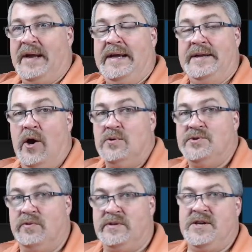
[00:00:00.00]
He knows
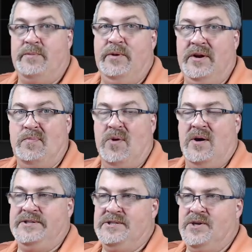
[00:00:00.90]
where this community
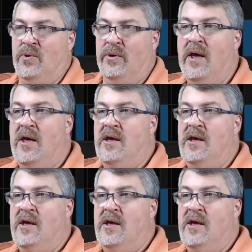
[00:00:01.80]
project's going.